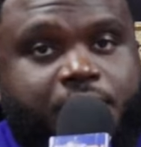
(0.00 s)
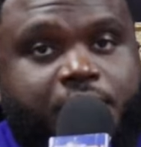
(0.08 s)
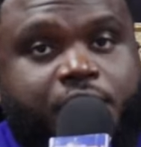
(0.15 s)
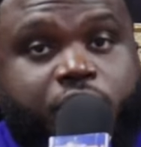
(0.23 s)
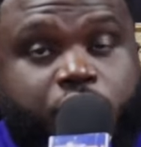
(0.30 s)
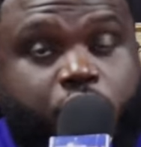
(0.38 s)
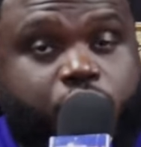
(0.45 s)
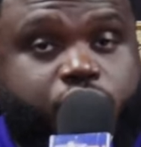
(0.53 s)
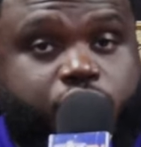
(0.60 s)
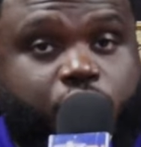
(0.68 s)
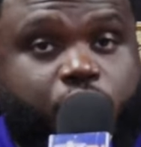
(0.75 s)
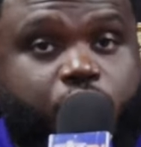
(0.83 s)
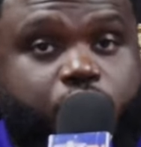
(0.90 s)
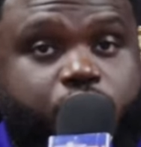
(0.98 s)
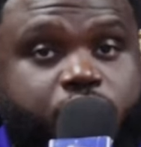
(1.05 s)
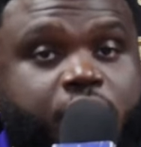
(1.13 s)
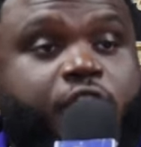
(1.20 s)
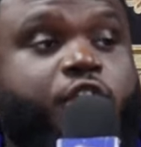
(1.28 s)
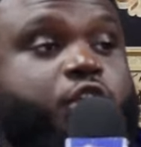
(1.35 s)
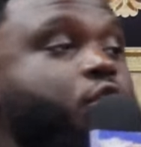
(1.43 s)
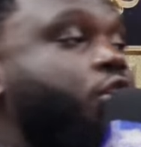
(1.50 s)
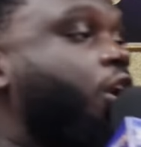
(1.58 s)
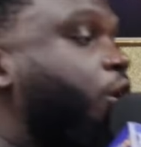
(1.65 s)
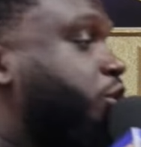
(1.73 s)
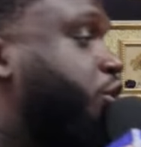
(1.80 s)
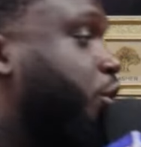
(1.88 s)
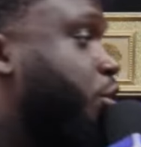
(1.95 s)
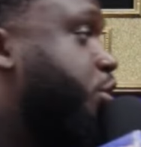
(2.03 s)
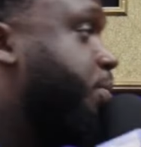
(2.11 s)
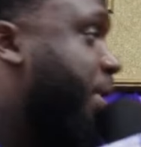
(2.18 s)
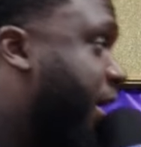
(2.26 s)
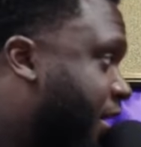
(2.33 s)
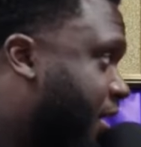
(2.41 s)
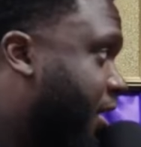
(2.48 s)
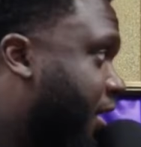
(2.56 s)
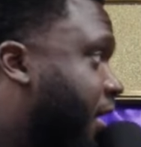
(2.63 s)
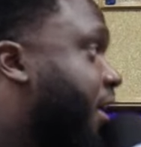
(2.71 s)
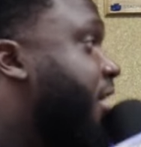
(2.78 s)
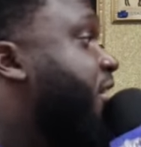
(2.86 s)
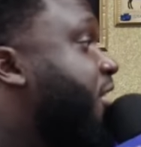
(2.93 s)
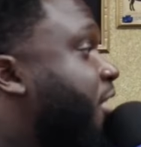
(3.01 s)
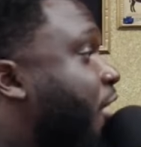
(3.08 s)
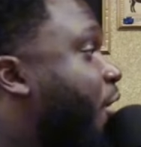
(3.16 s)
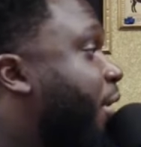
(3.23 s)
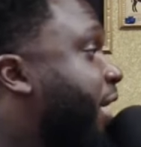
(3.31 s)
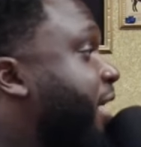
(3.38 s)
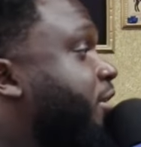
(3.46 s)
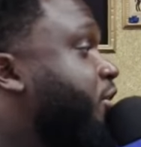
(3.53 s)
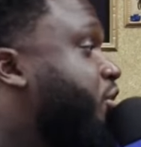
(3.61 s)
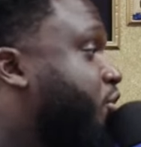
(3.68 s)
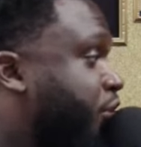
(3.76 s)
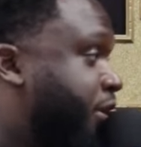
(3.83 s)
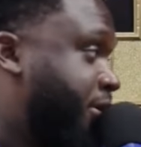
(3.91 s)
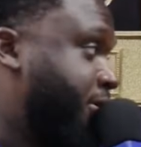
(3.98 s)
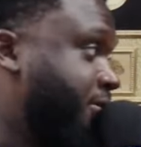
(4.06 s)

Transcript: You choose, you don't choose me, go hit the streets.